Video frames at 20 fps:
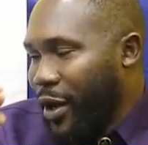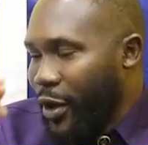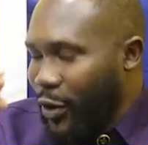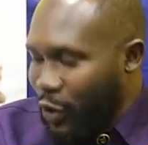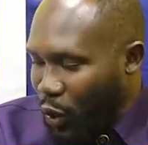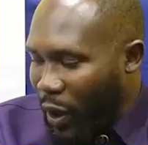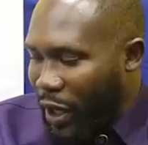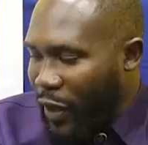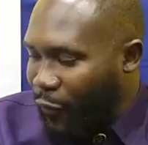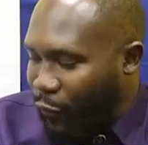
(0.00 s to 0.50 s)

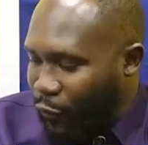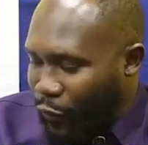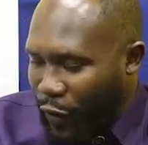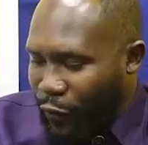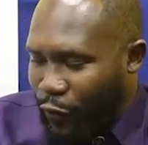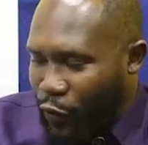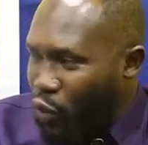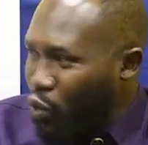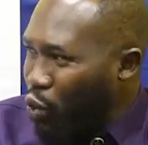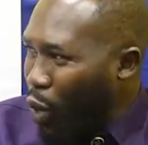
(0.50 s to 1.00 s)
So
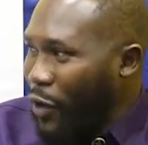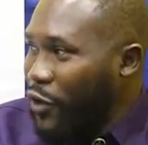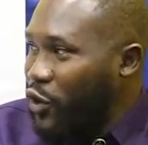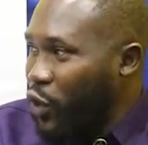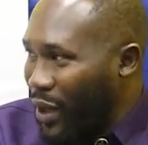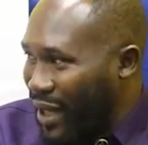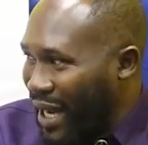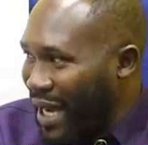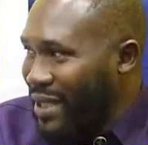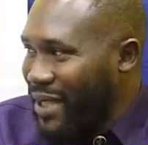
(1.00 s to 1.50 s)
if you watch
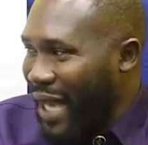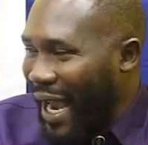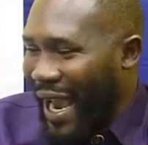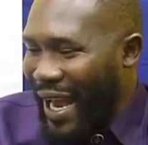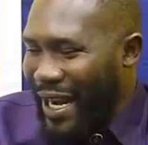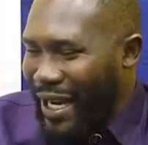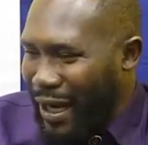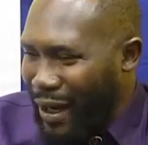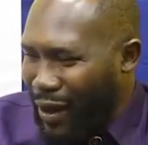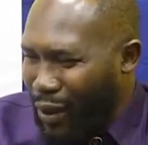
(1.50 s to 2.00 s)
your data
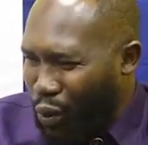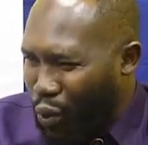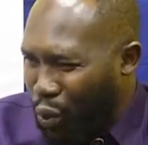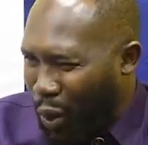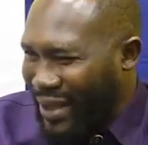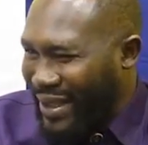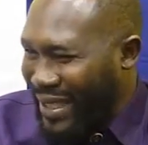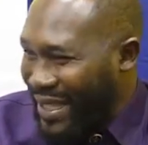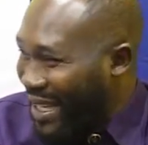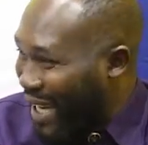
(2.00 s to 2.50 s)
and
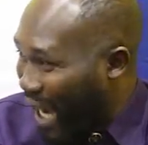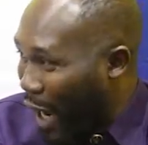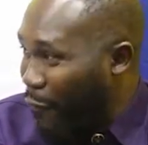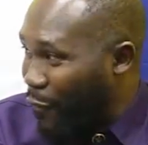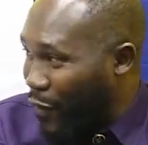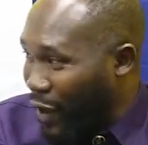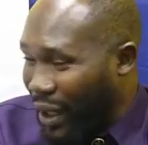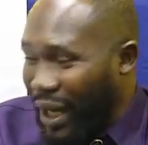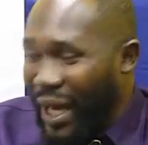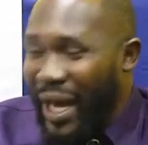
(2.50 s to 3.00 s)
watch it
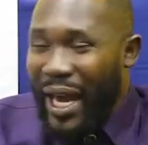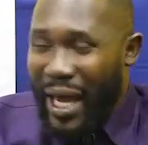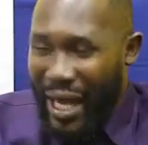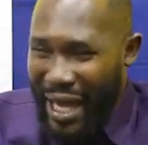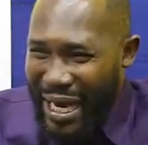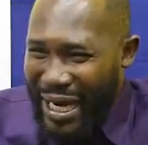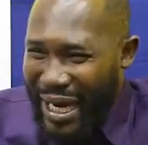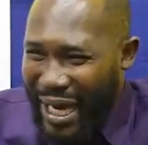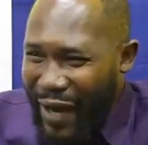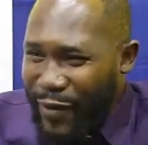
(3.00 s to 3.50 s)
carefully,
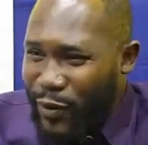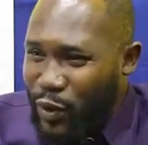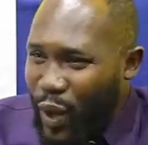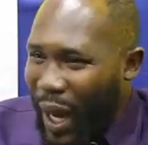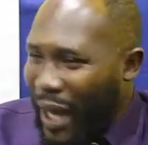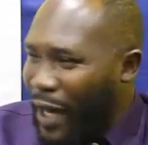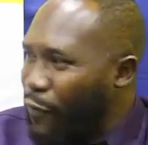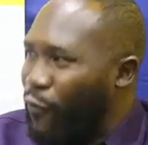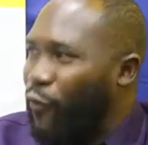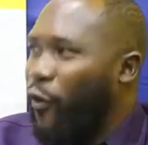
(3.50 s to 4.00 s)
it gives you
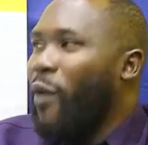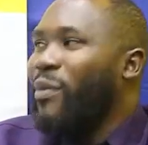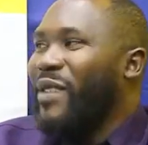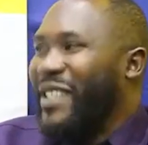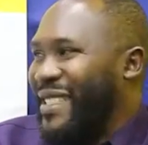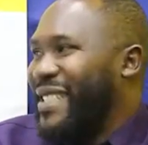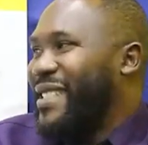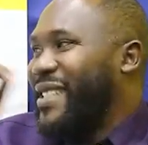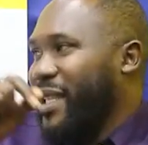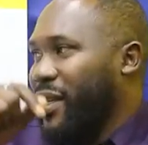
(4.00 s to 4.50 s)
an informed
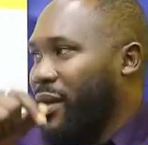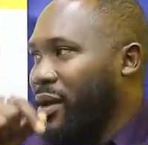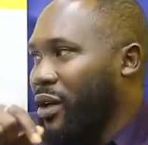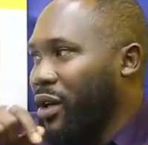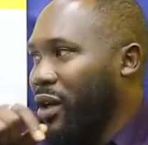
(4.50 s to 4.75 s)
decision.